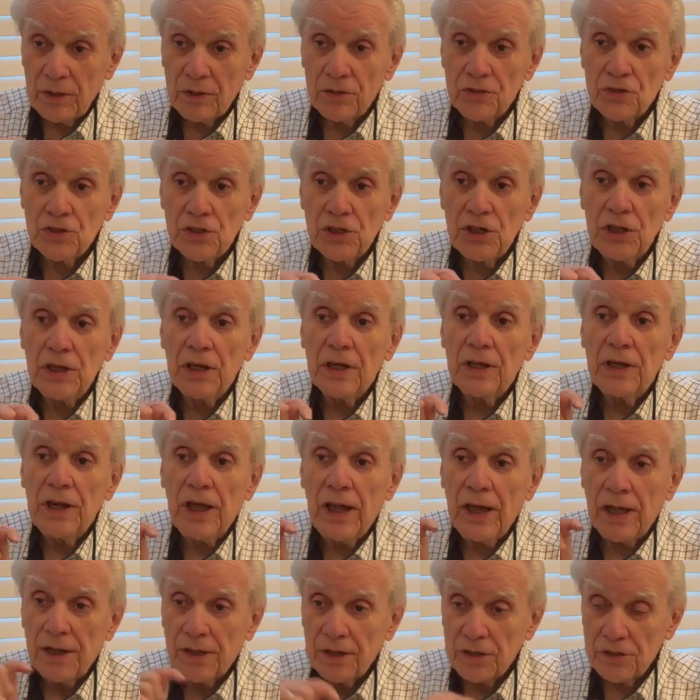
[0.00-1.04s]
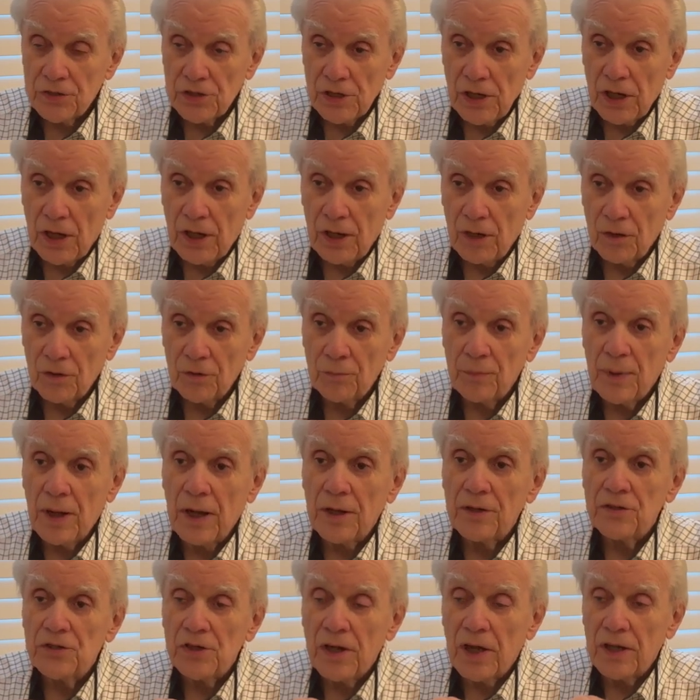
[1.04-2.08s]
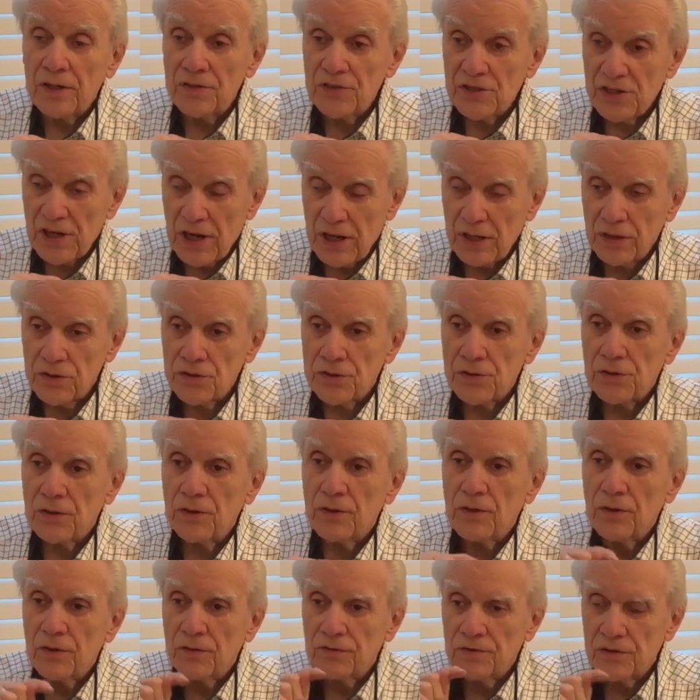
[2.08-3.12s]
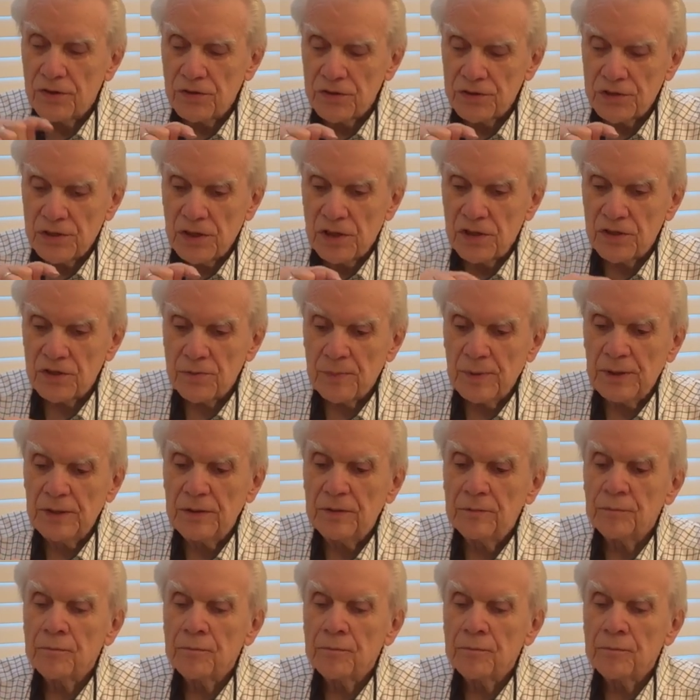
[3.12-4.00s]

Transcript: she had had a child by John Sangster, her first husband,